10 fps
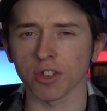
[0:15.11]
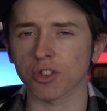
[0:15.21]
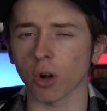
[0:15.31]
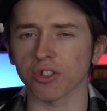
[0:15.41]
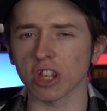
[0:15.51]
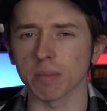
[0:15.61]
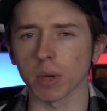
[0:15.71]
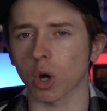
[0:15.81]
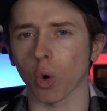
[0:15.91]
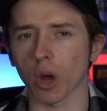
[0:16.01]
Scotty,
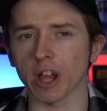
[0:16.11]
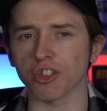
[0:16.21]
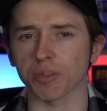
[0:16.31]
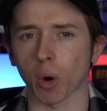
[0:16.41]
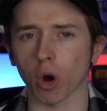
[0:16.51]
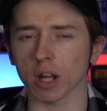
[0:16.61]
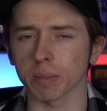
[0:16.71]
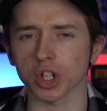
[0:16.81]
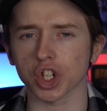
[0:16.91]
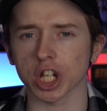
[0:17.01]
McCoy, Spock
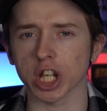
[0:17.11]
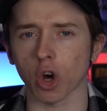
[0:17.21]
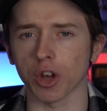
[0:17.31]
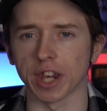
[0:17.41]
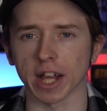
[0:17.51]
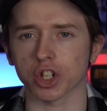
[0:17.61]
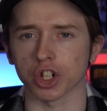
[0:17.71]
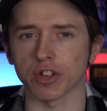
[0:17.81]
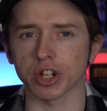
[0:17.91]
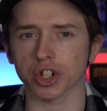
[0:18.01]
and Bashir on Next
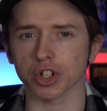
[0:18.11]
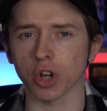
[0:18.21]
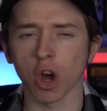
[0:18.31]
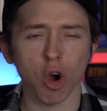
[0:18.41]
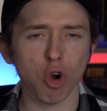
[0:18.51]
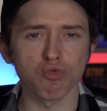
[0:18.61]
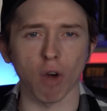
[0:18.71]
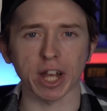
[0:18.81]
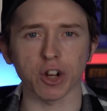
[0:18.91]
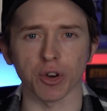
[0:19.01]
Generation, or
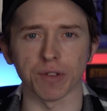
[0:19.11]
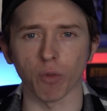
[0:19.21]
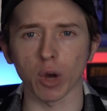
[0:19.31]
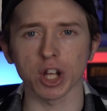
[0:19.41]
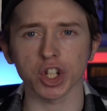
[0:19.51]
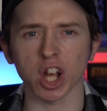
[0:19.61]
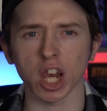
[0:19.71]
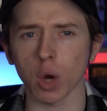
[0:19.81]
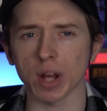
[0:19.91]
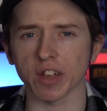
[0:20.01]
Riker on Voyager,
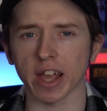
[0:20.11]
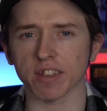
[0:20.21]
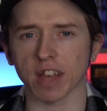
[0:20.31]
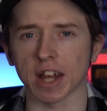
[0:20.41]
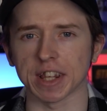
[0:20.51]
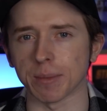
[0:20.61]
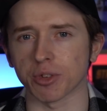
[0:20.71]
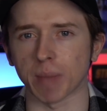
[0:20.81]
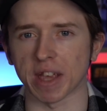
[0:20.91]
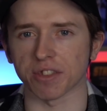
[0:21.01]
Lower Decks and Deep
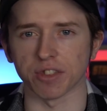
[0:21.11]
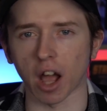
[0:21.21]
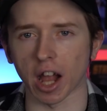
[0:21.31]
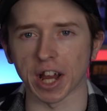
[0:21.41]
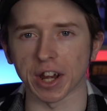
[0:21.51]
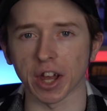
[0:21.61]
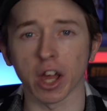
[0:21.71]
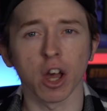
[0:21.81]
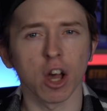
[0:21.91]
Space Nine.